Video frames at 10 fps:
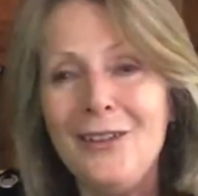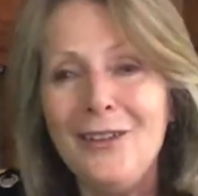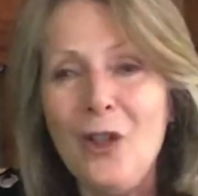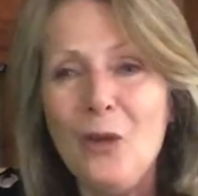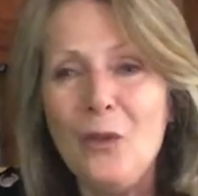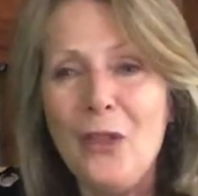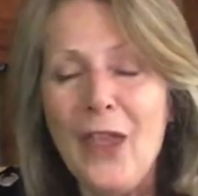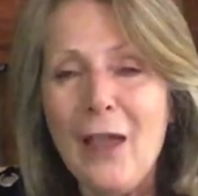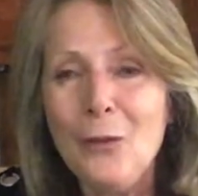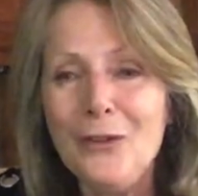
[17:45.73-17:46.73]
So
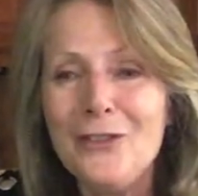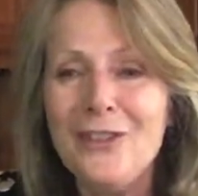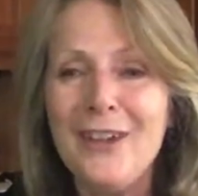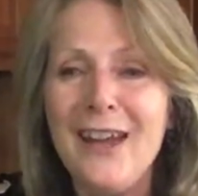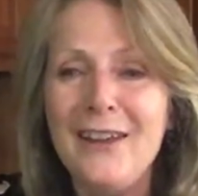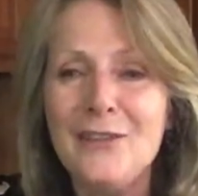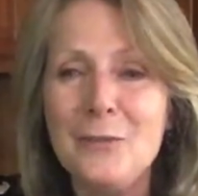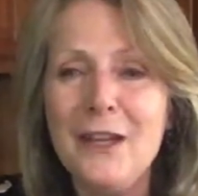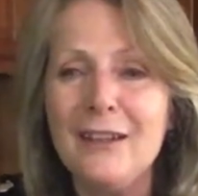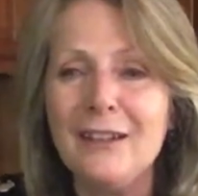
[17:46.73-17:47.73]
that was today's
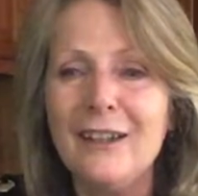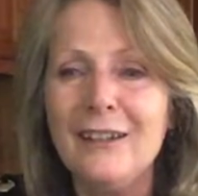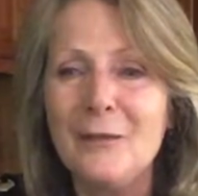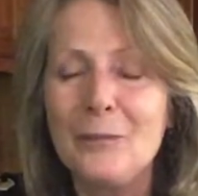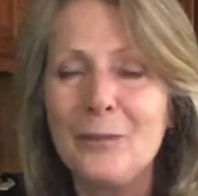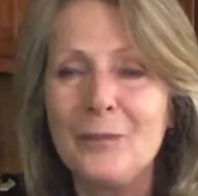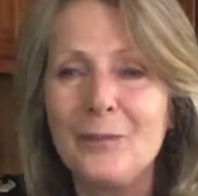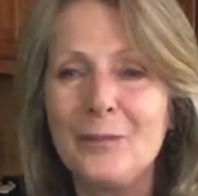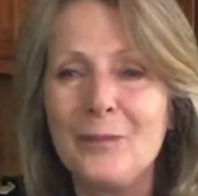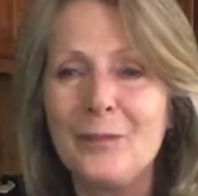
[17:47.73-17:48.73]
meal.
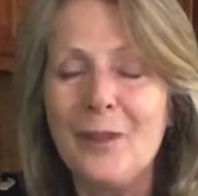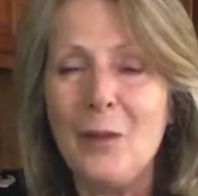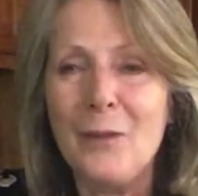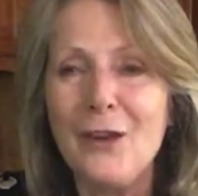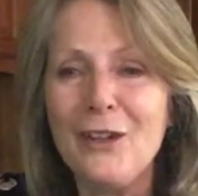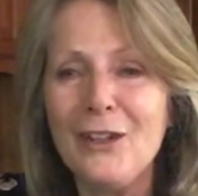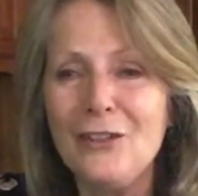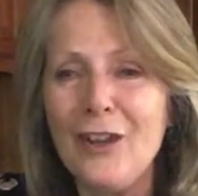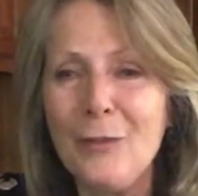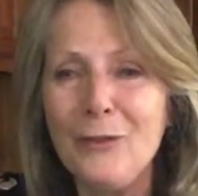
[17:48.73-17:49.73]
American
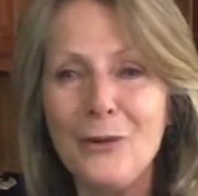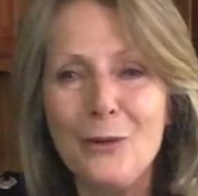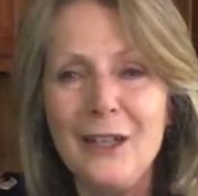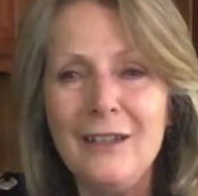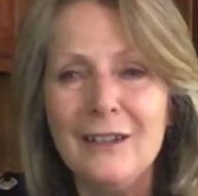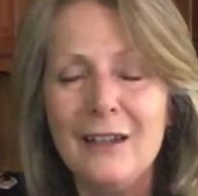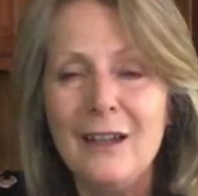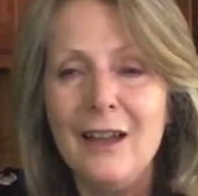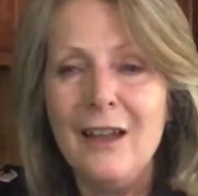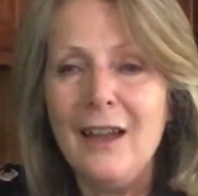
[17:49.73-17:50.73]
chopped suey.
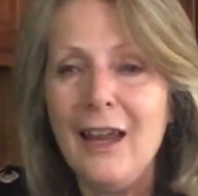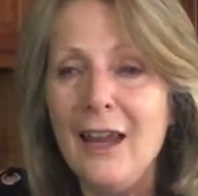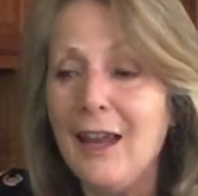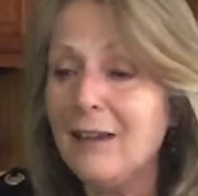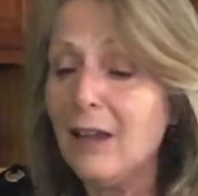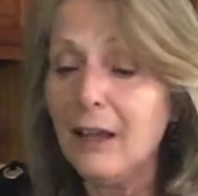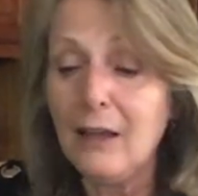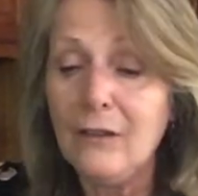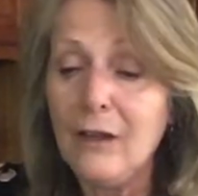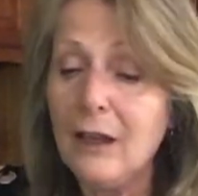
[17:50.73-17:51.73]
And like I
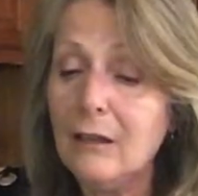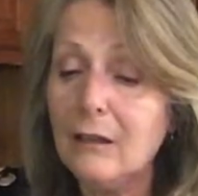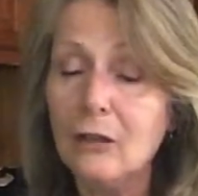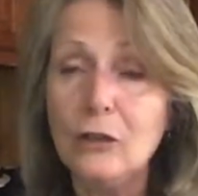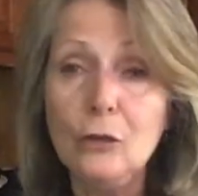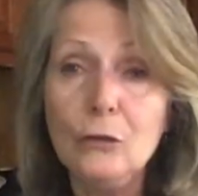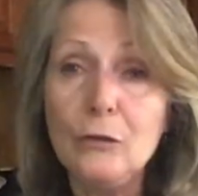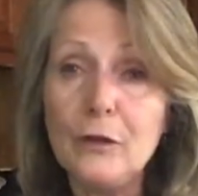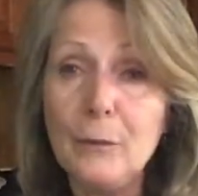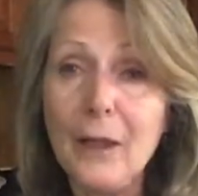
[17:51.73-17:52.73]
said,
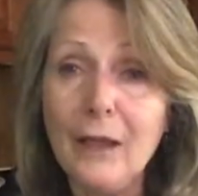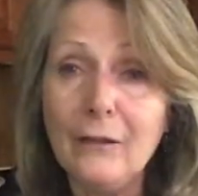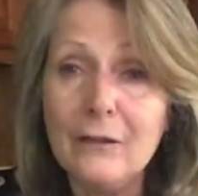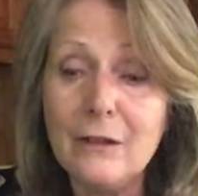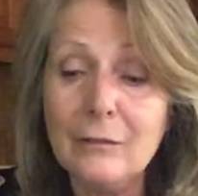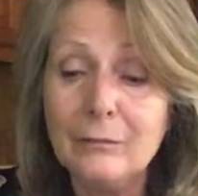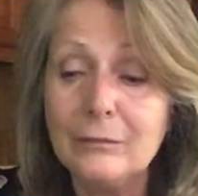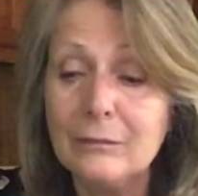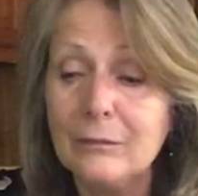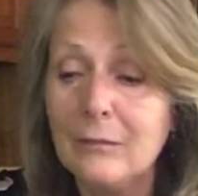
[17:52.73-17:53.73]
gluten-free pasta
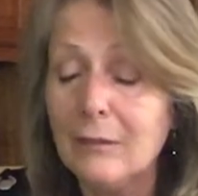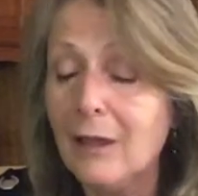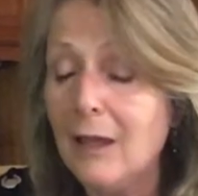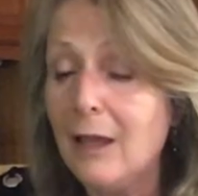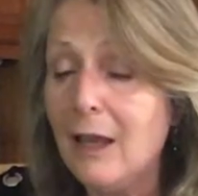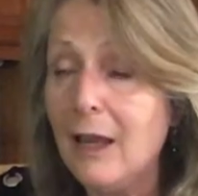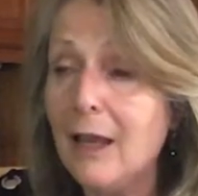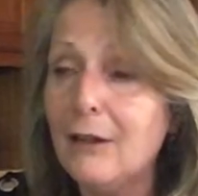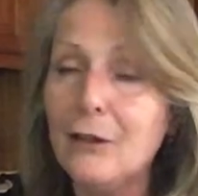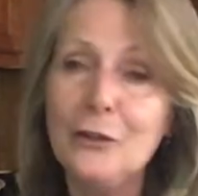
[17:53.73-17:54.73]

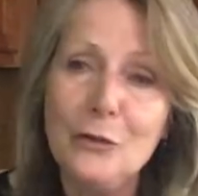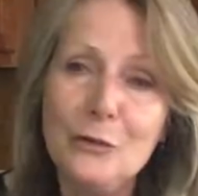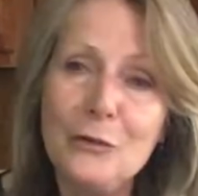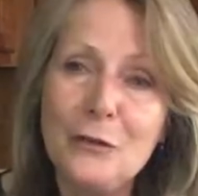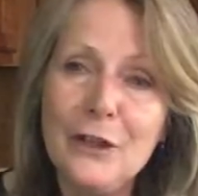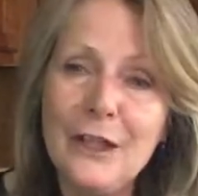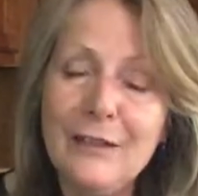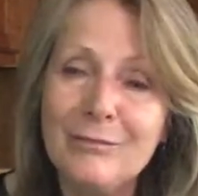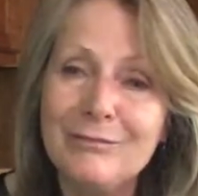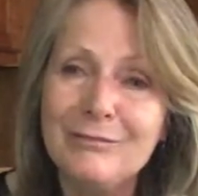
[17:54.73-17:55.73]
and the gluten-free
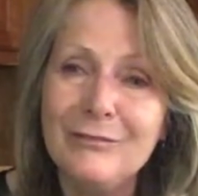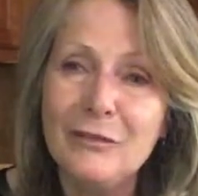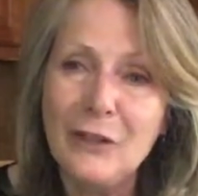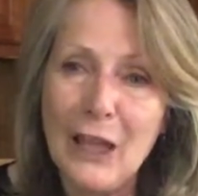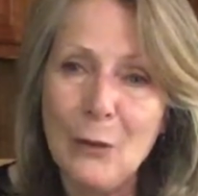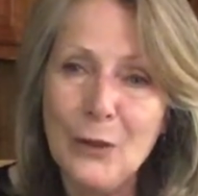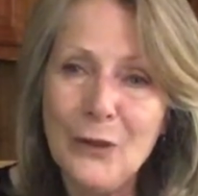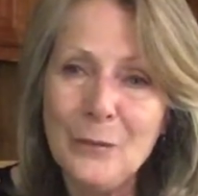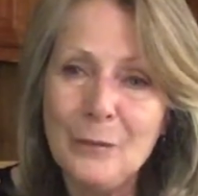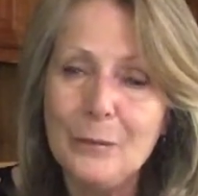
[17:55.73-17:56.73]
flour
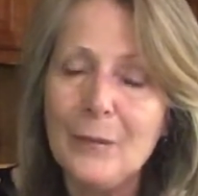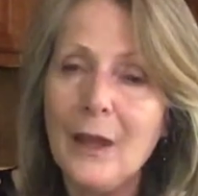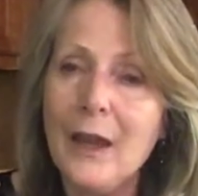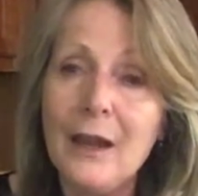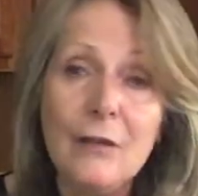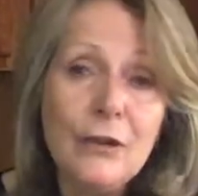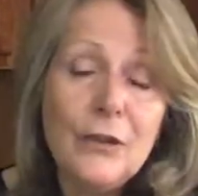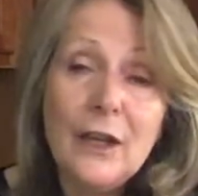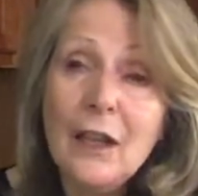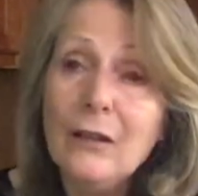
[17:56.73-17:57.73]
and
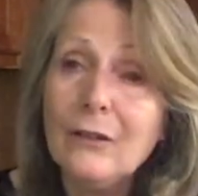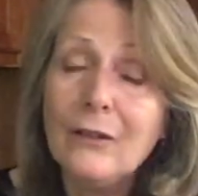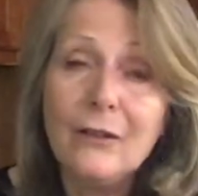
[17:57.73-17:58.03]
everything else